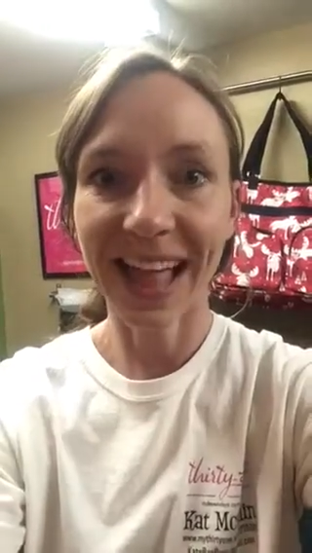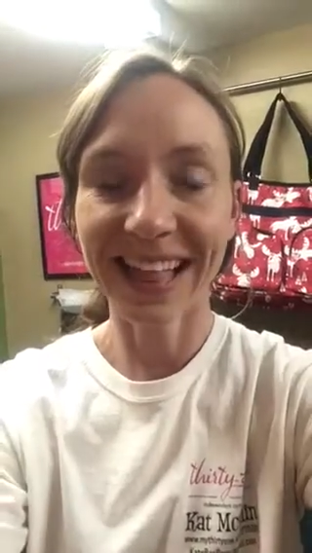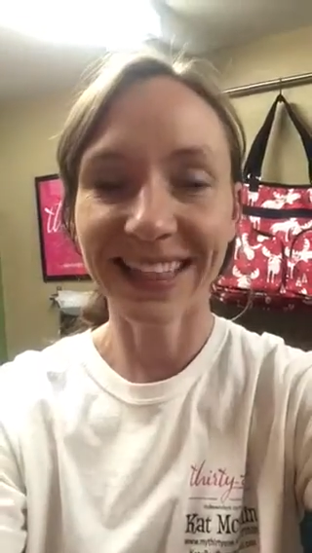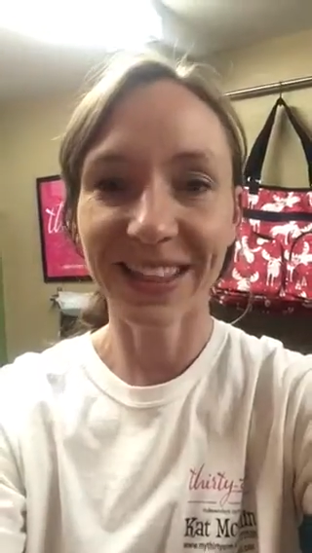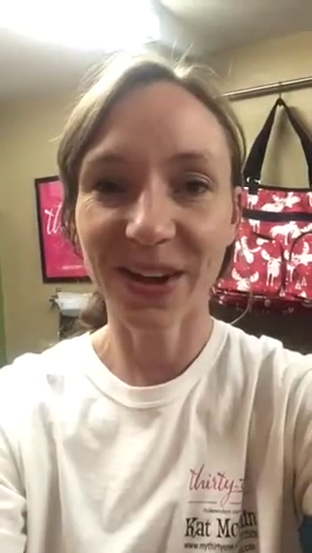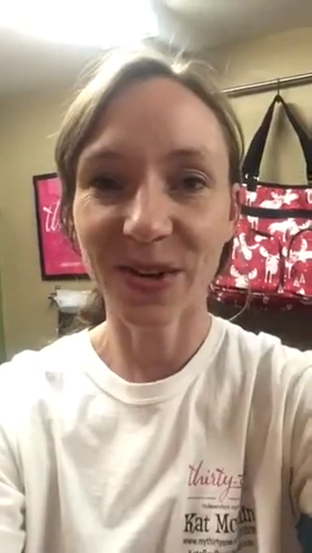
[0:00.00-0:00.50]

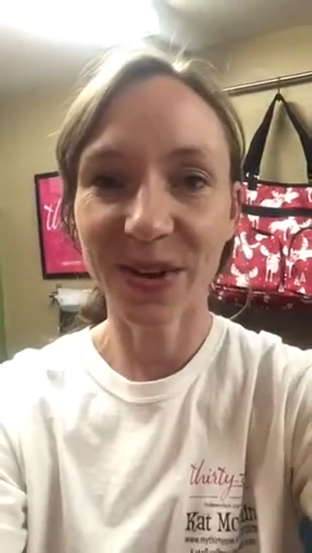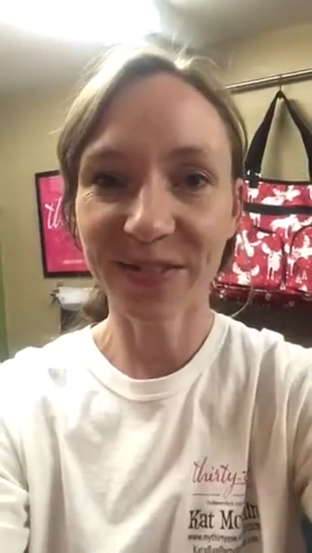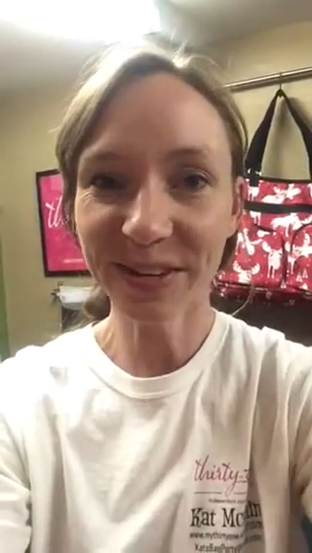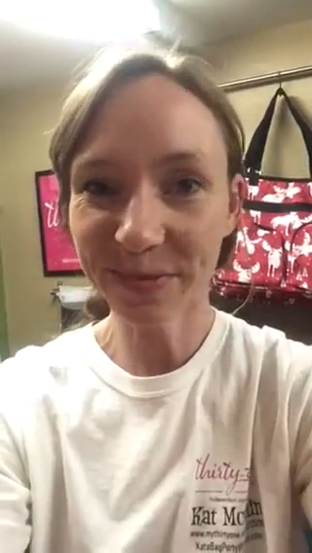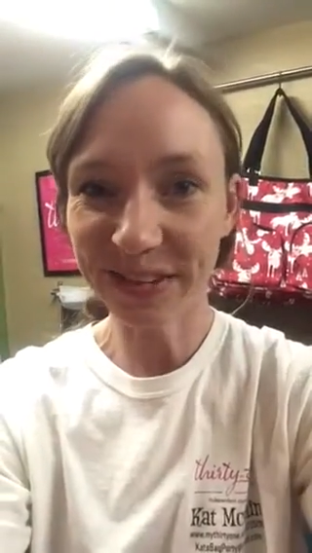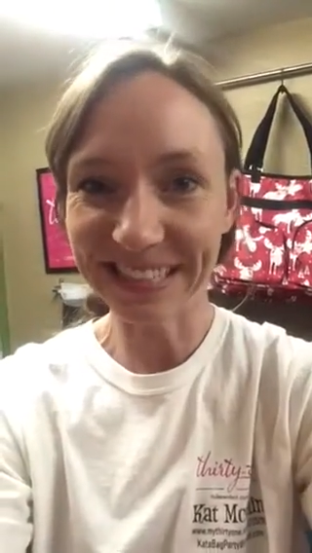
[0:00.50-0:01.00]
Hello
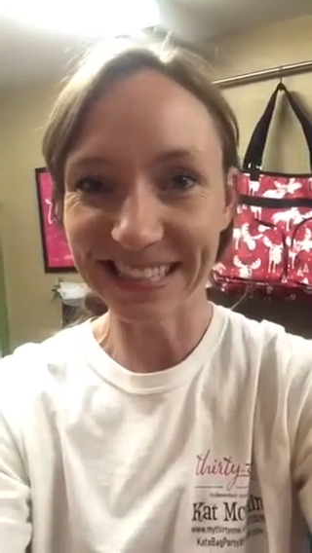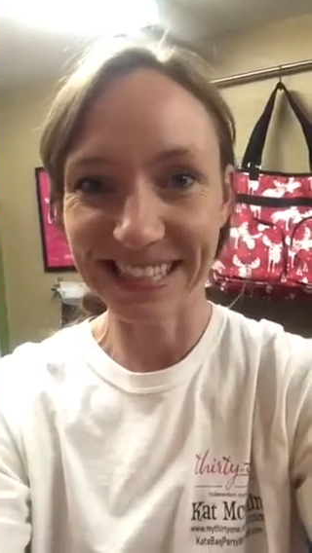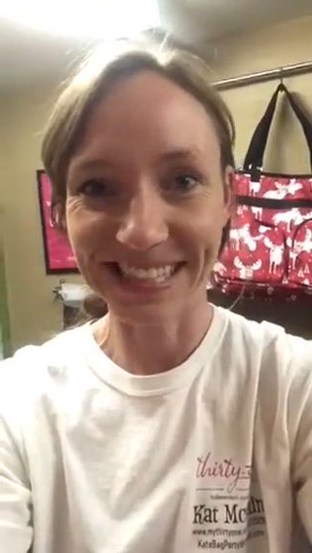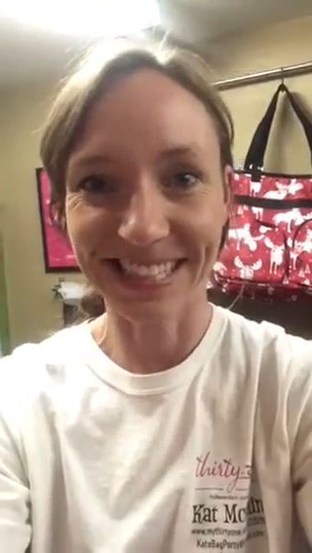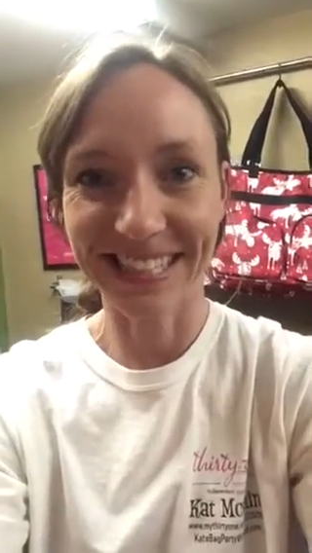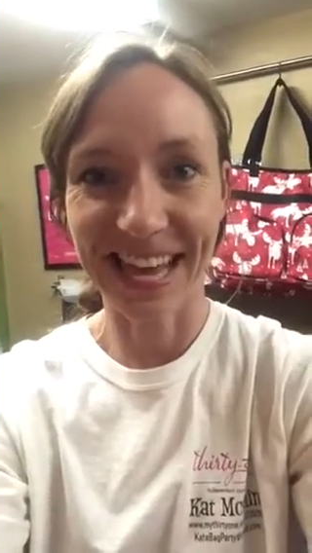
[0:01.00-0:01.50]
everyone,
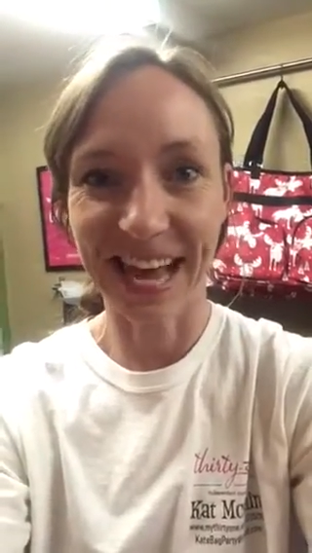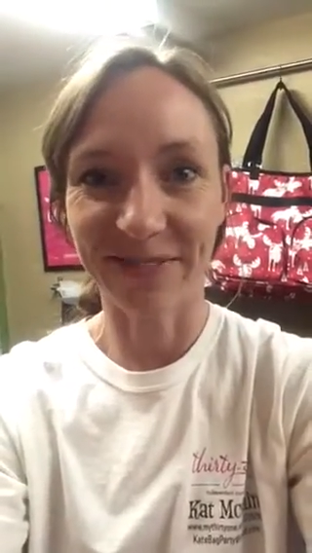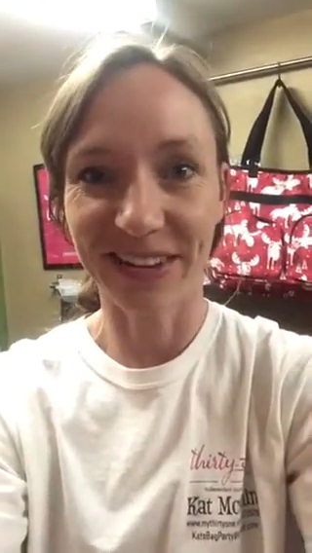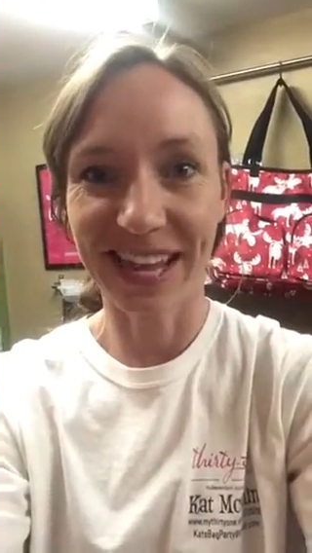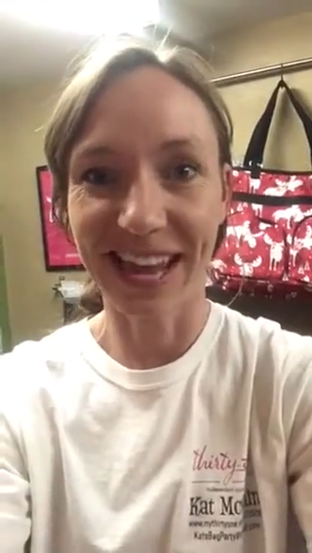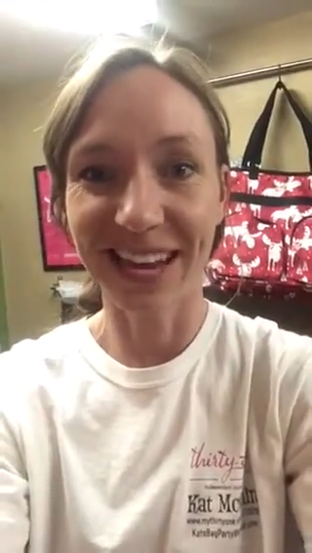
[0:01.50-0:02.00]
this is
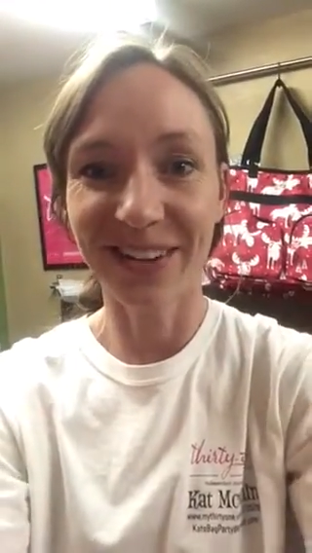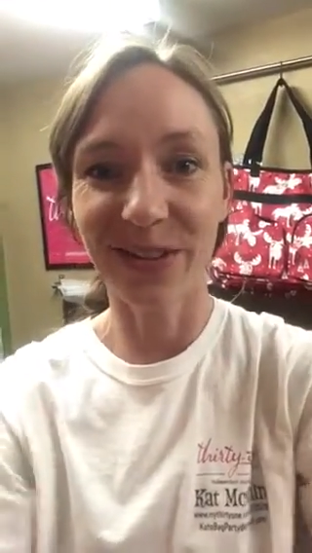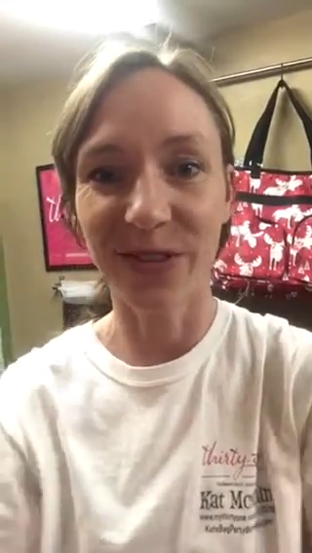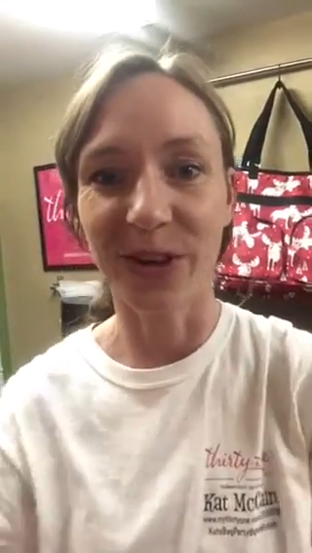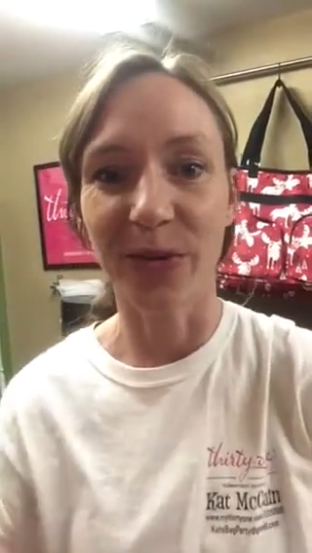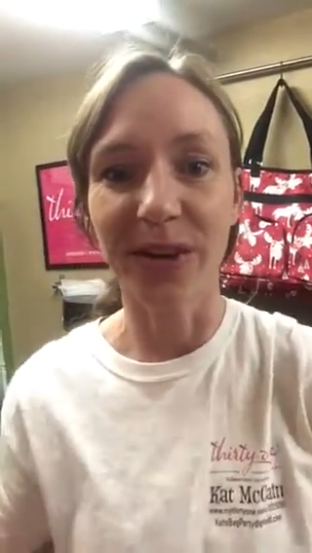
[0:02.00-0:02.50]
Kat McCain, your
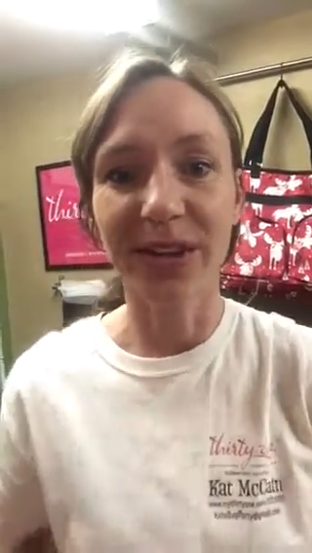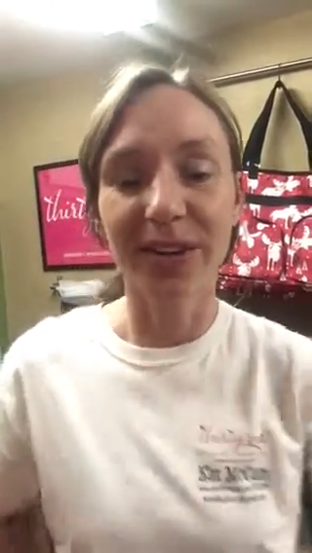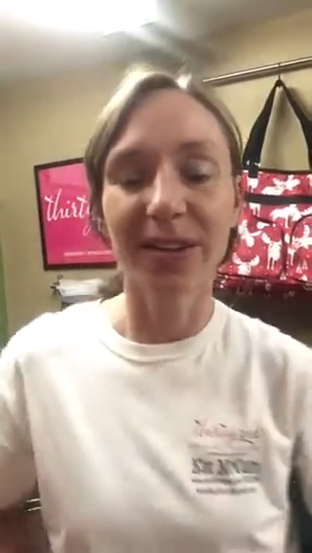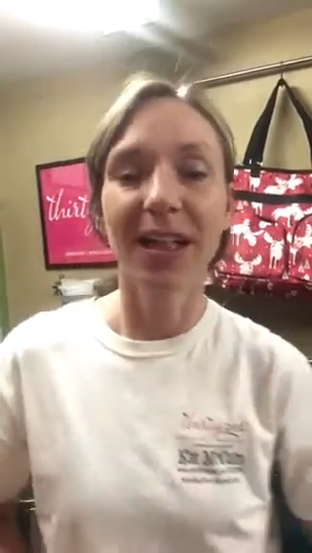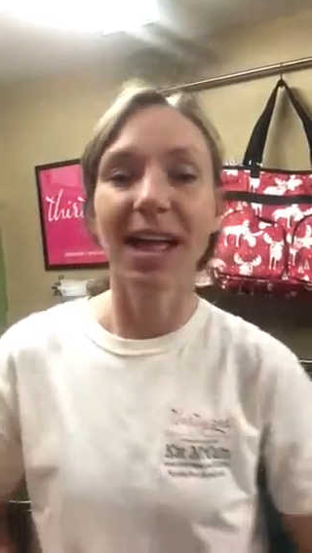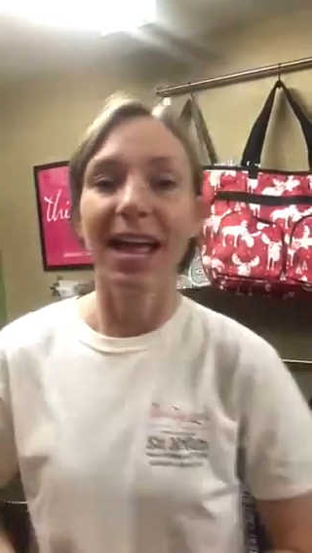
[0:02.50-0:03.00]
31
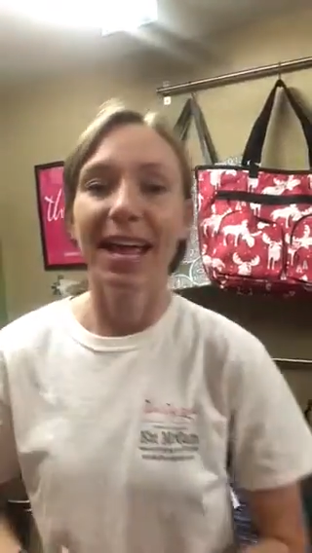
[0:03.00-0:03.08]
girl,